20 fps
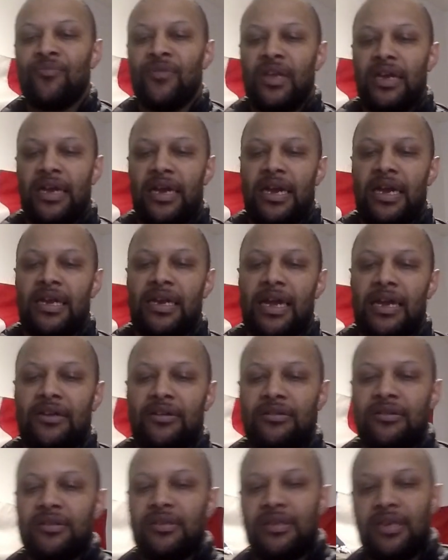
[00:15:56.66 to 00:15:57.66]
and I
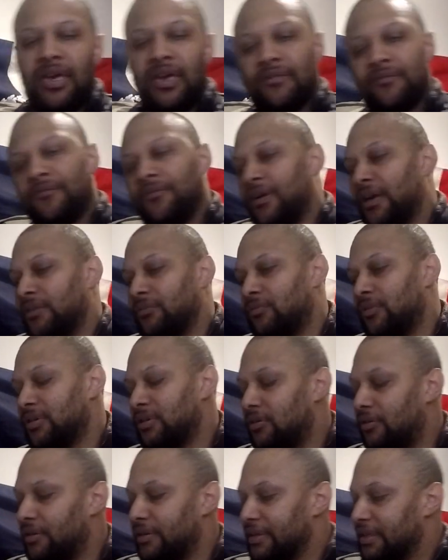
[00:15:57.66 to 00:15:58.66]
could not find one
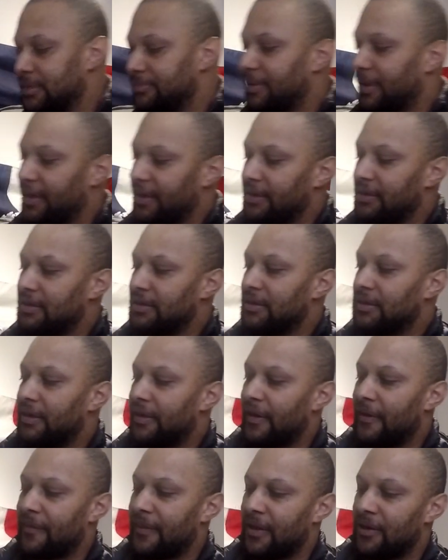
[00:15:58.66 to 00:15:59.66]
on eBay.
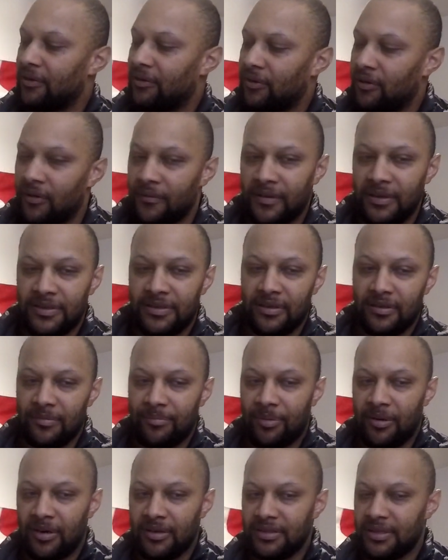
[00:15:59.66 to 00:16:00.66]
And then all these other
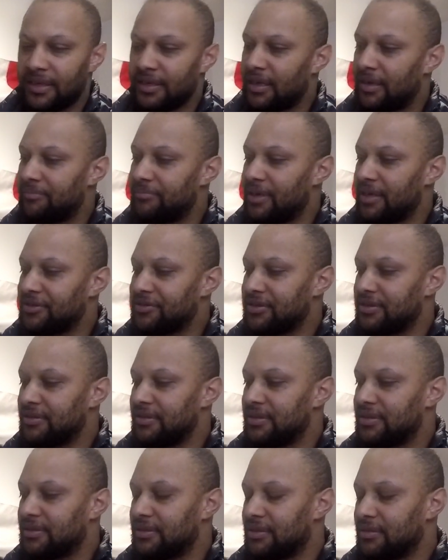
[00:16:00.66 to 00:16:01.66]
parts, like I mentioned,
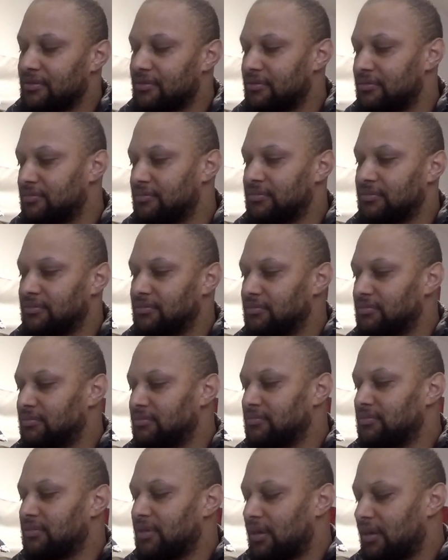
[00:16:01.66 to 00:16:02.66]
these little
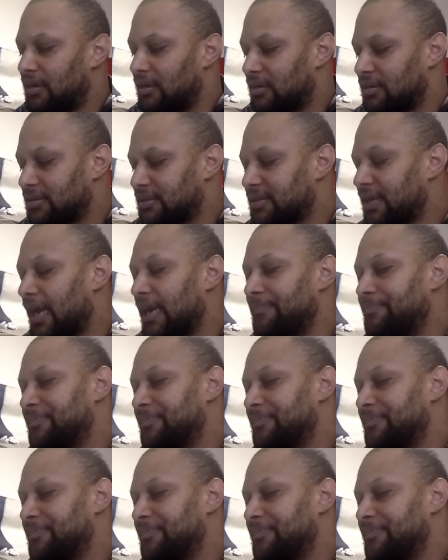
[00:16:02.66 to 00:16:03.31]
side